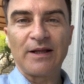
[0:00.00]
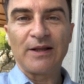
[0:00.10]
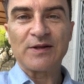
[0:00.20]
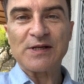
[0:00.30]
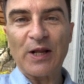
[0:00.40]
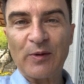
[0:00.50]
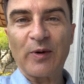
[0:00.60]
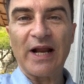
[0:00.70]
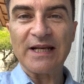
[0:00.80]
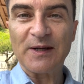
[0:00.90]
there's another
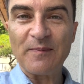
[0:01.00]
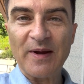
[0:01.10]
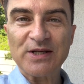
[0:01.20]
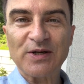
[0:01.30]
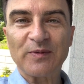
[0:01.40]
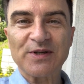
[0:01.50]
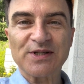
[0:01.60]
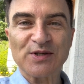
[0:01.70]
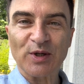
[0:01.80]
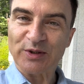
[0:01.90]
one I didn't mention, which
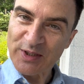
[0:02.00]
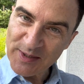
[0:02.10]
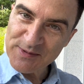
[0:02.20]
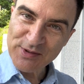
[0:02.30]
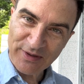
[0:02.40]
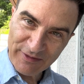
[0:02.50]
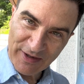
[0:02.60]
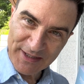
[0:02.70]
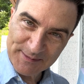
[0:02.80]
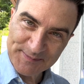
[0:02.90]
is Dr. Kimsri,
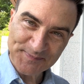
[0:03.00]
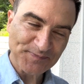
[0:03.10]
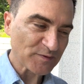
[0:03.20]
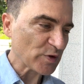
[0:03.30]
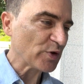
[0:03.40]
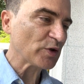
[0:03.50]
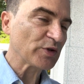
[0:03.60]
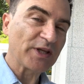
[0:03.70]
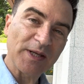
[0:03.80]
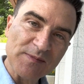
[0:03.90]
right? So Dr.
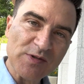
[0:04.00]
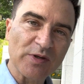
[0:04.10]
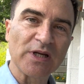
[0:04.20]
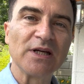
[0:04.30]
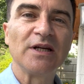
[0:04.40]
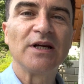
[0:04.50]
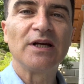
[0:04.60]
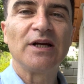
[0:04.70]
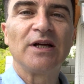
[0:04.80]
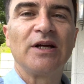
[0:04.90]
Kimsri,
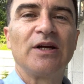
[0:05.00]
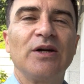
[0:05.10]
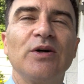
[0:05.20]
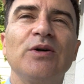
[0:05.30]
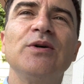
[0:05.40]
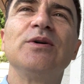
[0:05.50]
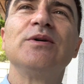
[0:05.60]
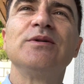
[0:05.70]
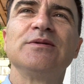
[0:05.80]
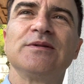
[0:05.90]

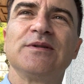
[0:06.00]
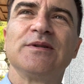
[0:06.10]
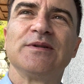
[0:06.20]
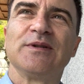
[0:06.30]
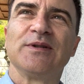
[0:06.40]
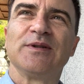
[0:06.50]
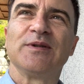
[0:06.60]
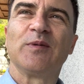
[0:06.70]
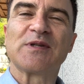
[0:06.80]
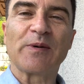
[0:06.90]
who
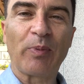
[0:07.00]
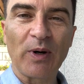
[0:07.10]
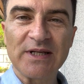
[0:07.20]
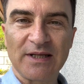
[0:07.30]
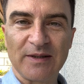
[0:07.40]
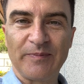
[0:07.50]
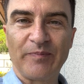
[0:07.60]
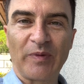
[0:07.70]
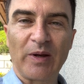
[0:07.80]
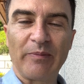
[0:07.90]
was appointed
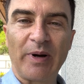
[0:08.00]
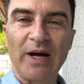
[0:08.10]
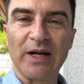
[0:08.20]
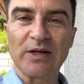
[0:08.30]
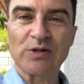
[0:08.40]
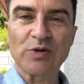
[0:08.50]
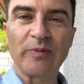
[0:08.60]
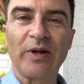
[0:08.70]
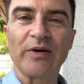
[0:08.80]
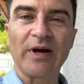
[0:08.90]
by True
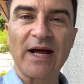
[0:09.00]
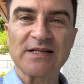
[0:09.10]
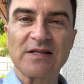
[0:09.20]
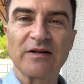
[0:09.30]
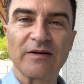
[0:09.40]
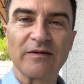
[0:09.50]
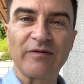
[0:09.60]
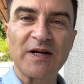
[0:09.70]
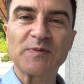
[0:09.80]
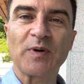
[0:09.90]
Mother as the
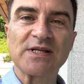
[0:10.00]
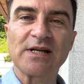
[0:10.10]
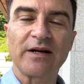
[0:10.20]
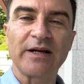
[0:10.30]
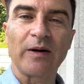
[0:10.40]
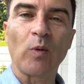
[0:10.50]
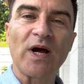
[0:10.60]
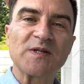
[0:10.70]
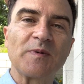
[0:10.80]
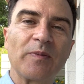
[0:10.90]
Vice President and
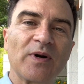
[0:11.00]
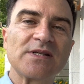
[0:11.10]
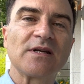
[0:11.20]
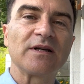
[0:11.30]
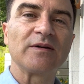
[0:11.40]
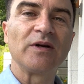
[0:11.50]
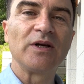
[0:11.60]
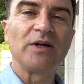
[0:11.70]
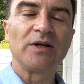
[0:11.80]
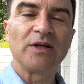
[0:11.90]
YSP President,
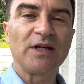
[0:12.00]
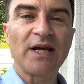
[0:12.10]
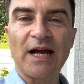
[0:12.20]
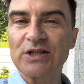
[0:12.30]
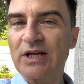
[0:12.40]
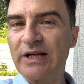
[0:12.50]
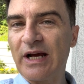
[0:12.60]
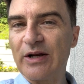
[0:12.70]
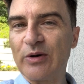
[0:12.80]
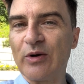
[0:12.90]
he actually,
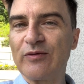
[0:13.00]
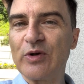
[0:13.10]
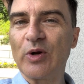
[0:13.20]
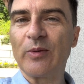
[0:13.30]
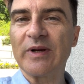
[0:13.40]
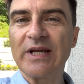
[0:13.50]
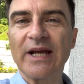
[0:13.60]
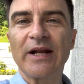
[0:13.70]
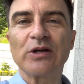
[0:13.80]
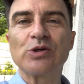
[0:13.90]
I don't know if you know, but he
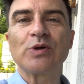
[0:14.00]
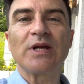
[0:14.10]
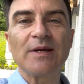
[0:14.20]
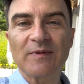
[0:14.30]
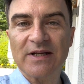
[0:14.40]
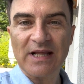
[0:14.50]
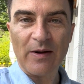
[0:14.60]
had a dream that